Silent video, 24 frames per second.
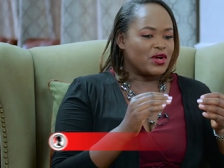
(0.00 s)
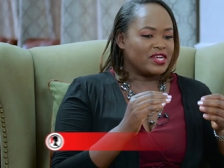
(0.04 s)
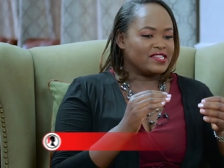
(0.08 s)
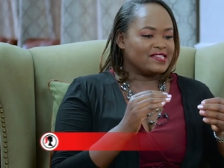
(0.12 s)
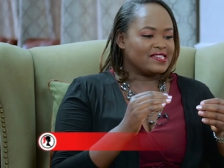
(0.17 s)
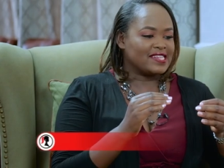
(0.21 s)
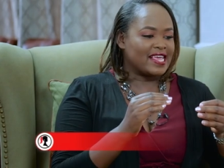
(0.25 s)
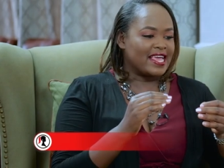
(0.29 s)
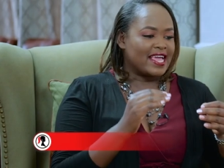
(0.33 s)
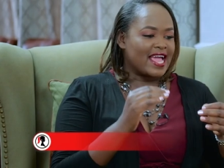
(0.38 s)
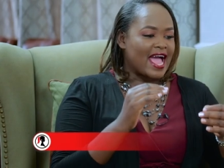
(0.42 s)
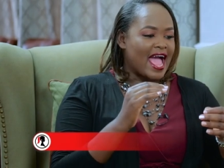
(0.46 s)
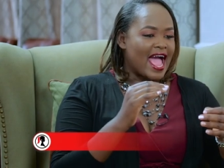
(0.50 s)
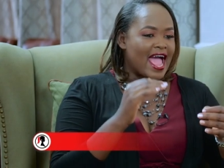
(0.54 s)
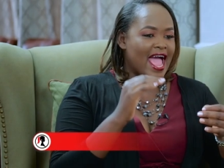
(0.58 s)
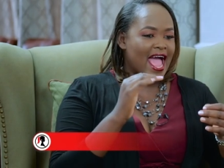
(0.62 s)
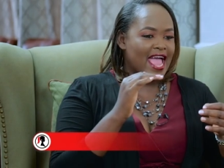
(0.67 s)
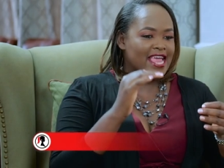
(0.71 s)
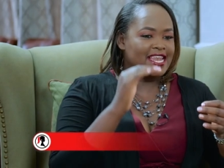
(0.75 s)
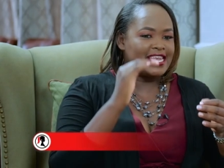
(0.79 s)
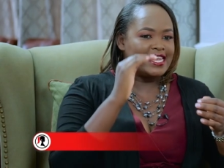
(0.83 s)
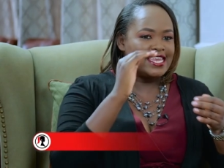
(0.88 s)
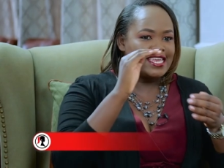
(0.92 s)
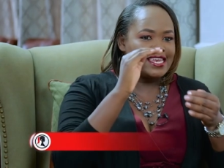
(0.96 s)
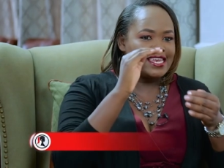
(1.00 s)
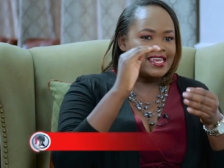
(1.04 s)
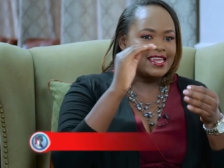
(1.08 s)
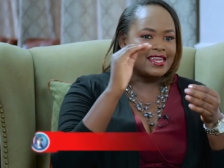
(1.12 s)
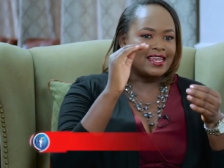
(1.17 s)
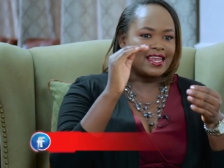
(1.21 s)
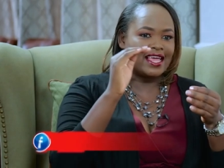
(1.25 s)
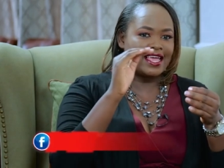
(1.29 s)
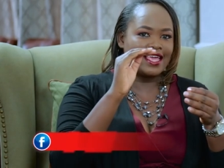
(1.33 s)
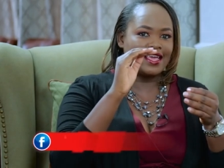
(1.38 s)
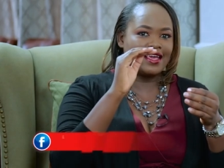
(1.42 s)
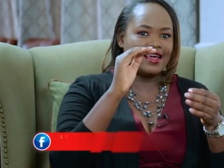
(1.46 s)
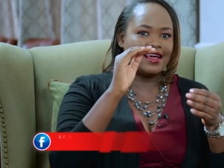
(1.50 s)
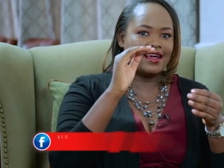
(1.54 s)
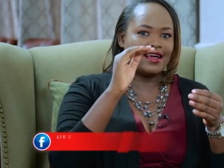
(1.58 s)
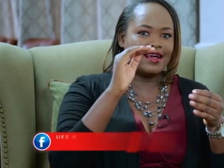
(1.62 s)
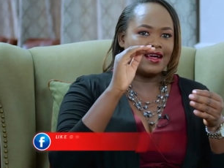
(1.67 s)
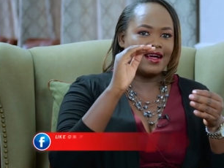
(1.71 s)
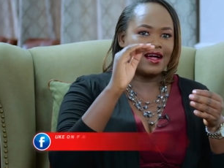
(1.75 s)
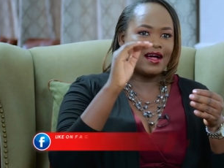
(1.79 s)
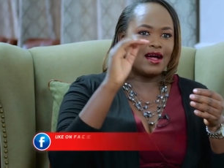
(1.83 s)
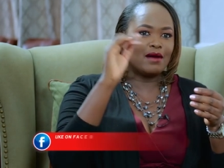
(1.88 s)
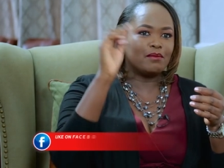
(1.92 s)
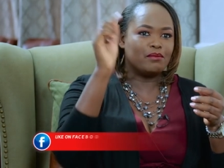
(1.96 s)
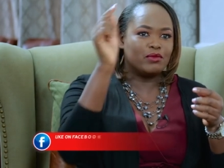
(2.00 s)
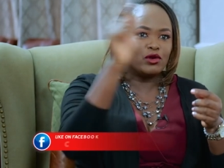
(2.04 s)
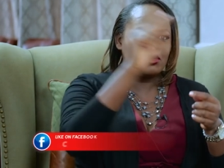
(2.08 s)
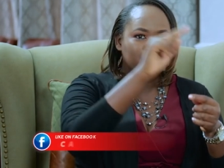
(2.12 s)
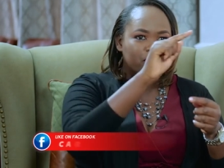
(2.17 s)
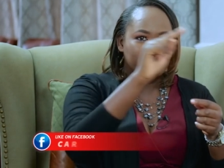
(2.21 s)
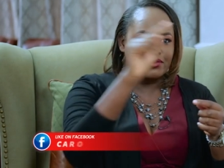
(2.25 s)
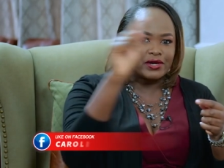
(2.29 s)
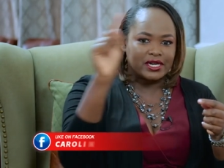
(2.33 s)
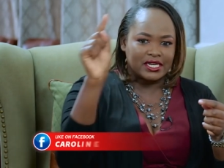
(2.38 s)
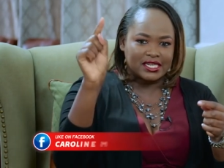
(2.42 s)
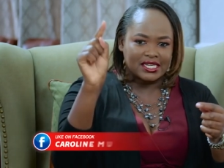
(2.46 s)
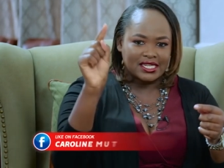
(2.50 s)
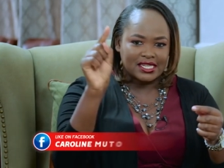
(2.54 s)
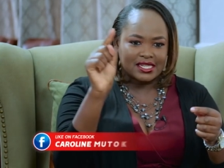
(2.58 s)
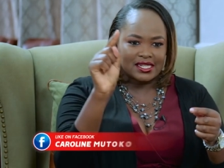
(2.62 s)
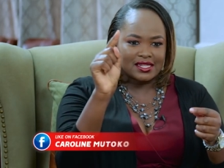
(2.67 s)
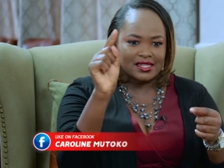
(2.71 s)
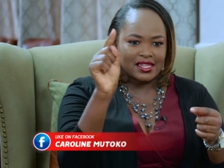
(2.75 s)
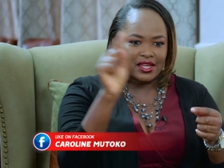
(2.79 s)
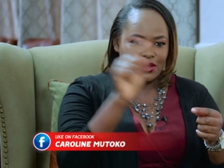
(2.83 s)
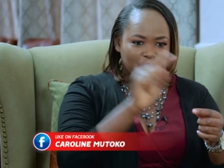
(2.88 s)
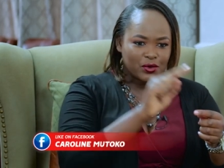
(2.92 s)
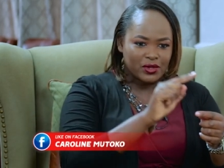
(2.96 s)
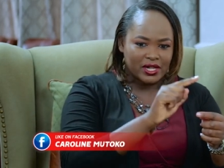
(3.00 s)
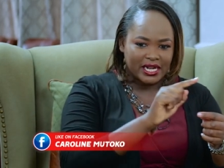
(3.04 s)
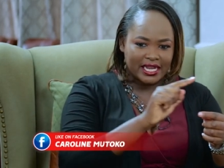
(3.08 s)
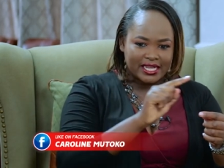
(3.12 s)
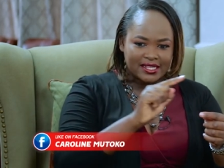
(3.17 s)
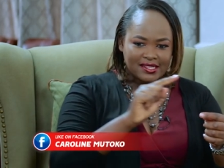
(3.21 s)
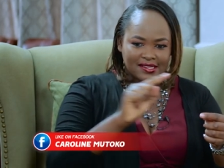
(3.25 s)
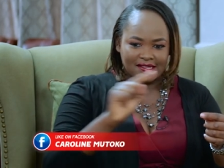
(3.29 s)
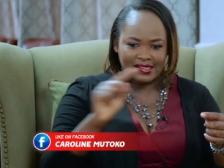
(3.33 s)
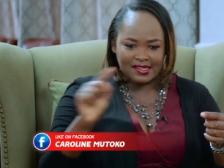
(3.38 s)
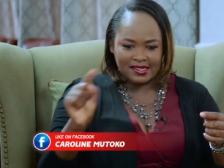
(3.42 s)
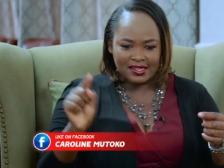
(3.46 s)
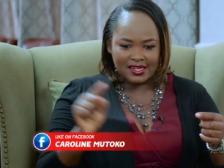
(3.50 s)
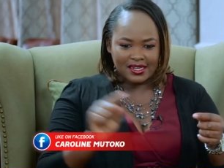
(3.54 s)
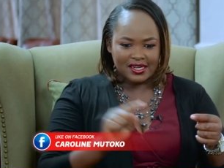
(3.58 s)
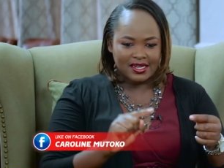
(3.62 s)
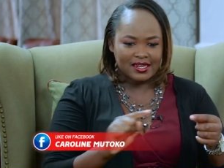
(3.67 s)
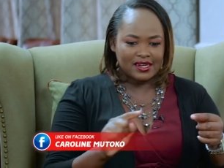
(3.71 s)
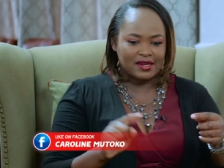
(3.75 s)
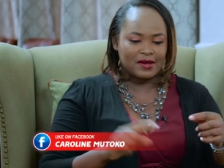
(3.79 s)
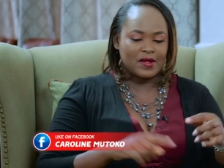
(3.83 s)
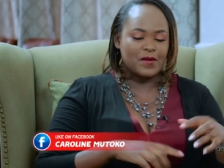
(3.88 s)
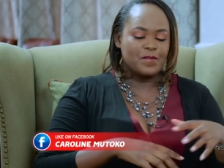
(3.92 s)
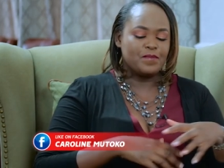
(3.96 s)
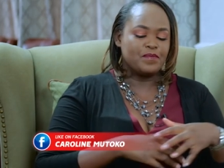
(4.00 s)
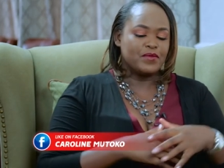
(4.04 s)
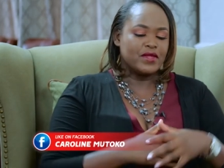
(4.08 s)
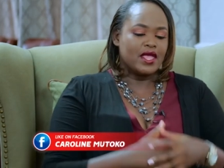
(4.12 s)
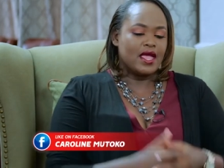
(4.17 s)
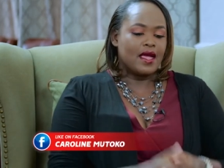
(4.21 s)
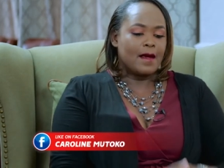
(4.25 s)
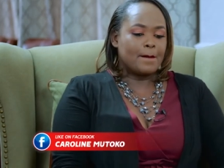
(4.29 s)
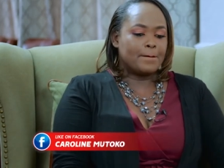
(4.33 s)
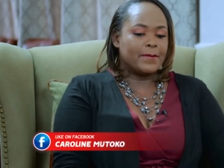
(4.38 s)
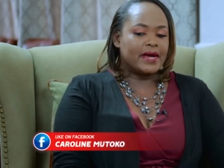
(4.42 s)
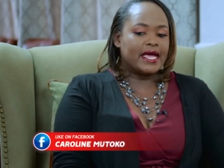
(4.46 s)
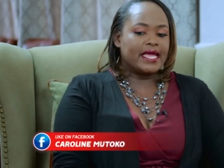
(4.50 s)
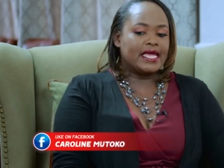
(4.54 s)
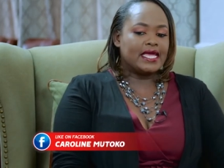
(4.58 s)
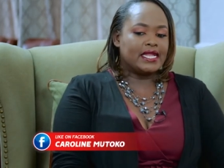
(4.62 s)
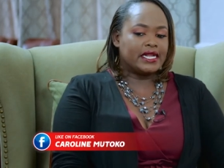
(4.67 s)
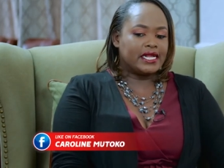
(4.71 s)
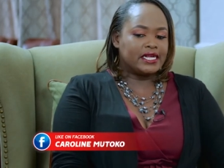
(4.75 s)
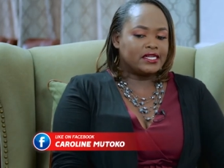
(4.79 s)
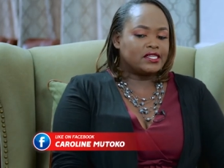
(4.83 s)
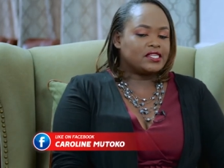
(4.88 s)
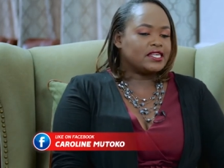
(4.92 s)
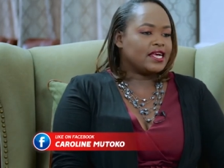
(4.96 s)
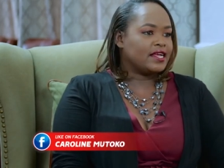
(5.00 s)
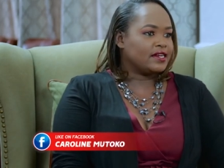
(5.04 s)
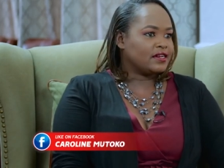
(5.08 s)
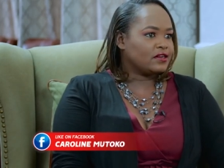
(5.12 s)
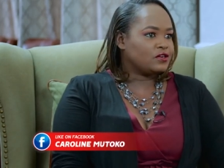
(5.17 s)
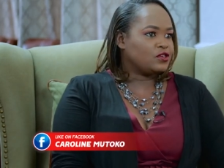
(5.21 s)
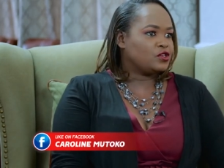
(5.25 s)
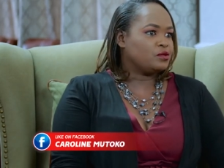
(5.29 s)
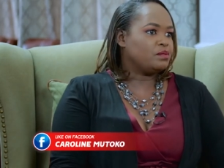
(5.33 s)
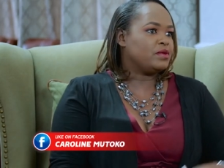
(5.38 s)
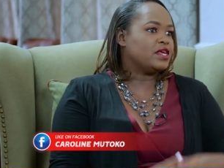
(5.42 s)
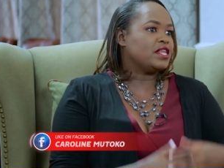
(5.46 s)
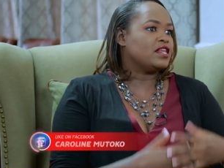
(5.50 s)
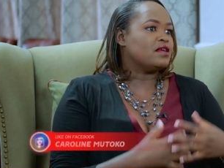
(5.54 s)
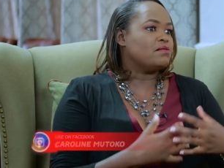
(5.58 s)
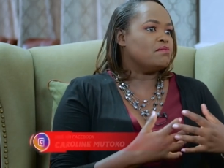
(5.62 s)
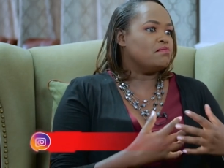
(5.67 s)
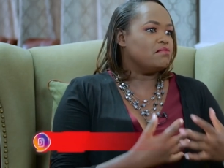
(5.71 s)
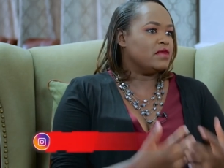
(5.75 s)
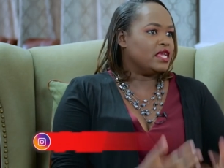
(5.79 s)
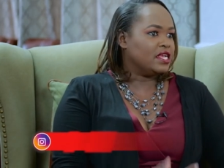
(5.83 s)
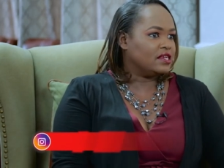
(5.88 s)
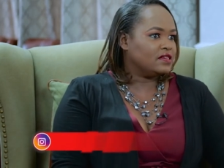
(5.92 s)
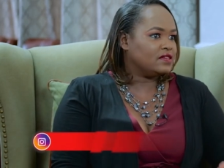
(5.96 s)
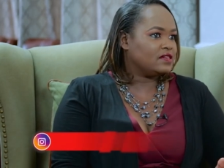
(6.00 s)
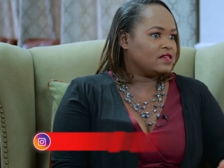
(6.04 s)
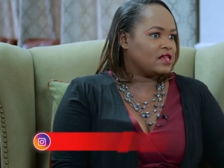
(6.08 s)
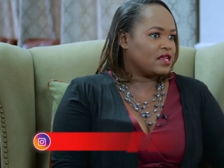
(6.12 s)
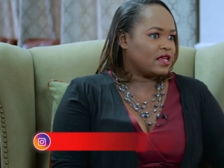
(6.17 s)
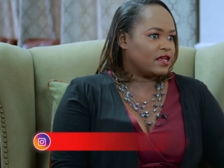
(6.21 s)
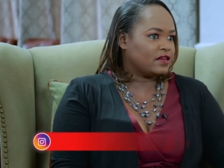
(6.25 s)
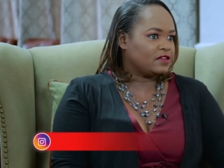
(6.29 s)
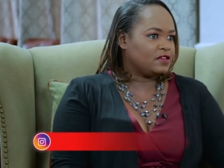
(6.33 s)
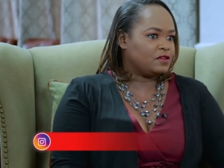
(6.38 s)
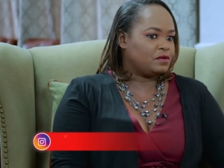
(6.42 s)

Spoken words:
know, it's like I needed like a blueprint. They go like this and then they did. But it turned out to be an amazing